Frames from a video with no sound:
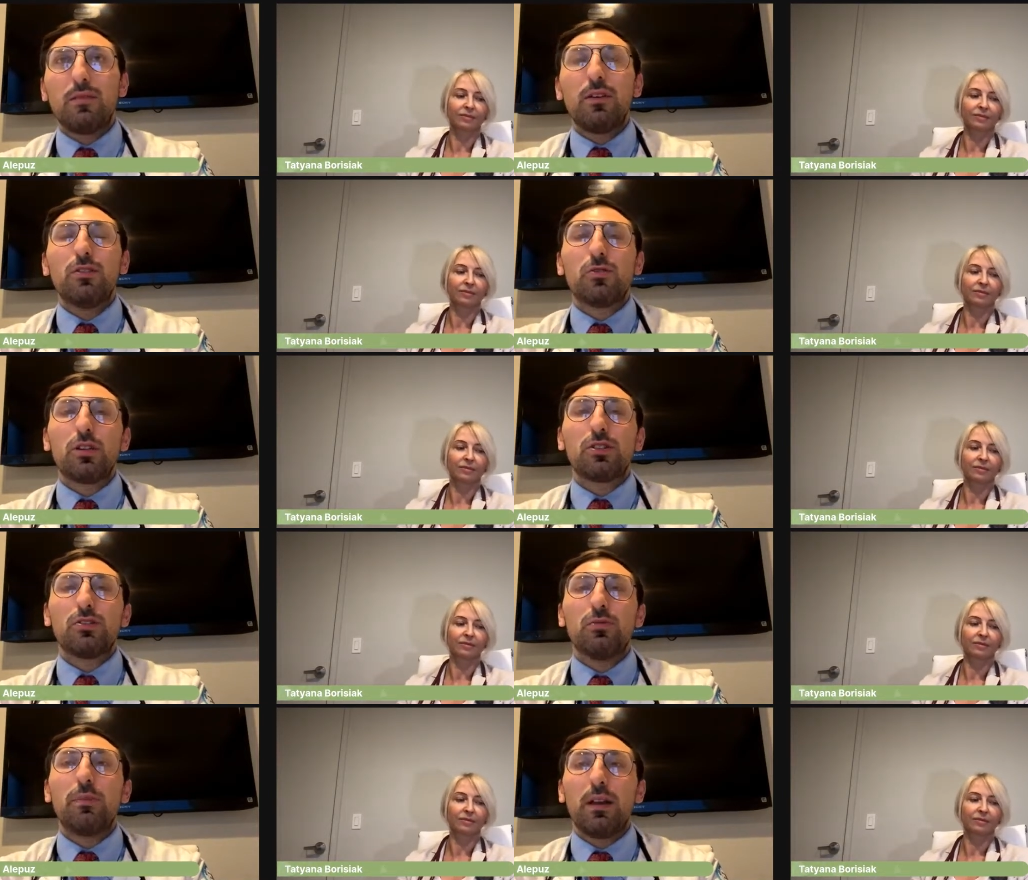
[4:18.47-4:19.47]
Speaker 1: of the
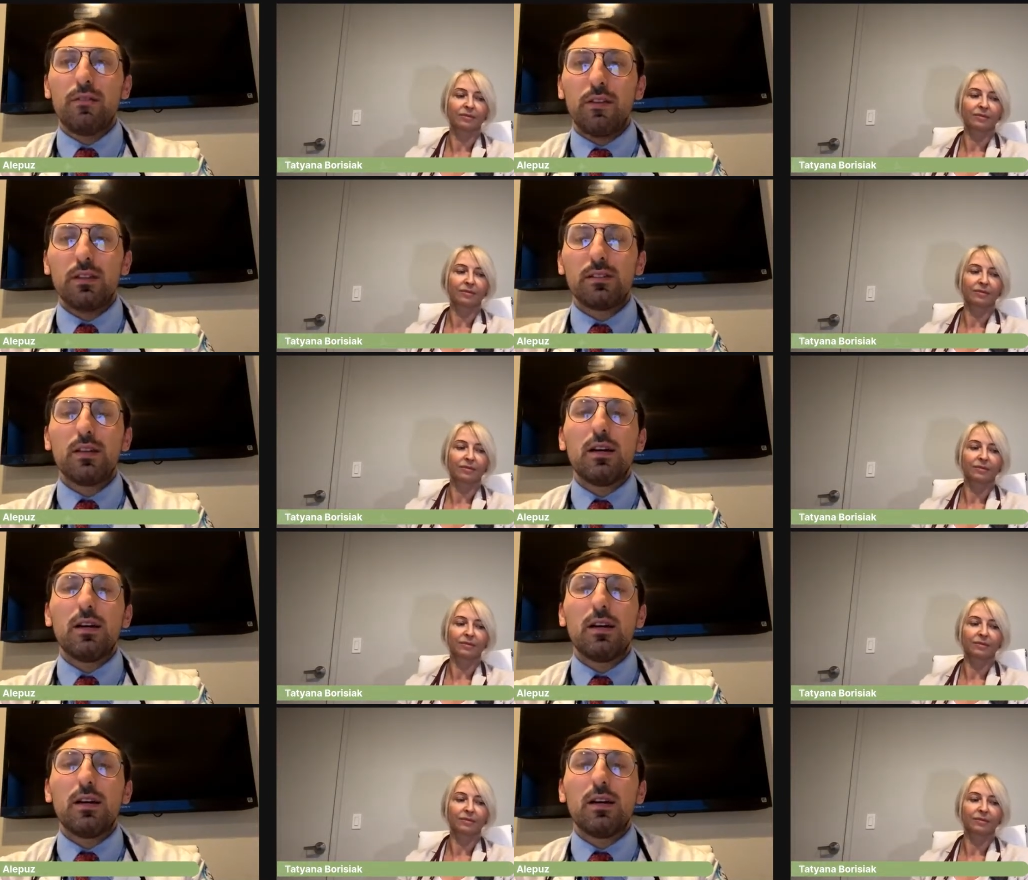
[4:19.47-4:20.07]
nutritional benefits